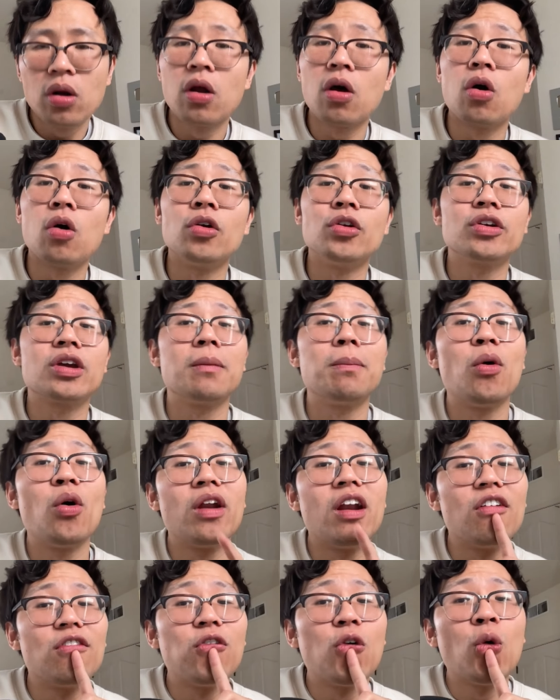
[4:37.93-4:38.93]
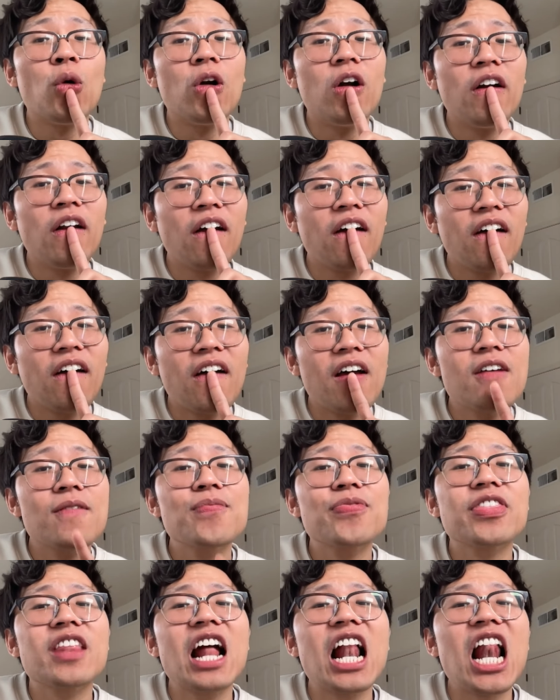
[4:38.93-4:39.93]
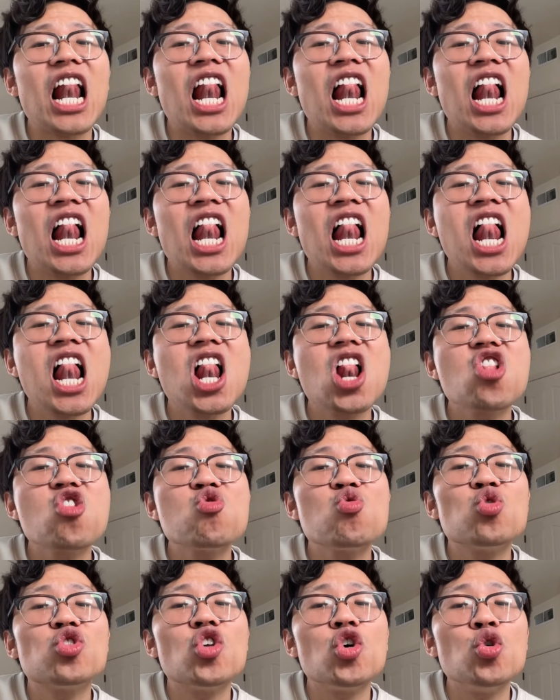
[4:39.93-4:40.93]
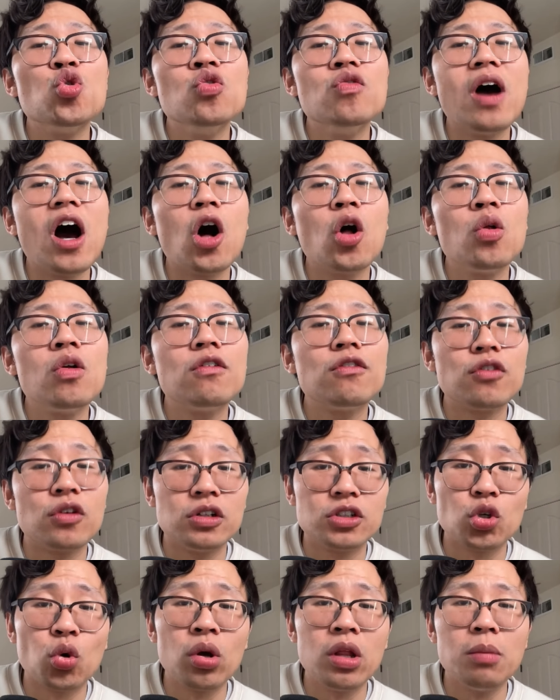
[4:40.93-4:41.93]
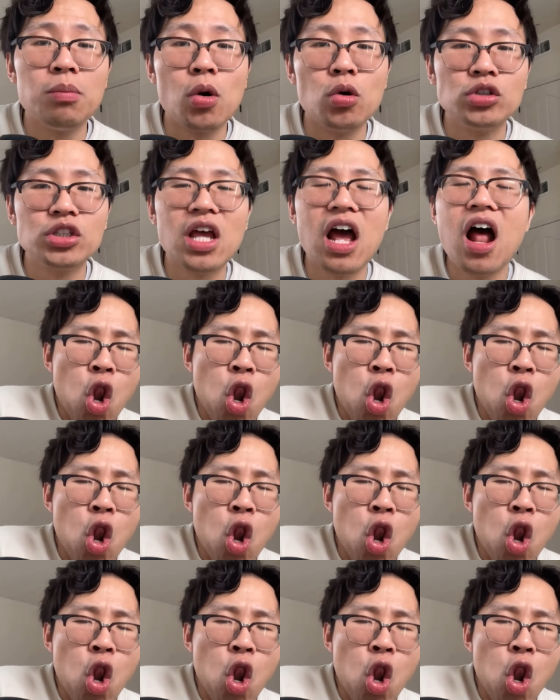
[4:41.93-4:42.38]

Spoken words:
Or you could point it forward with the oo vowel for toilet bowls.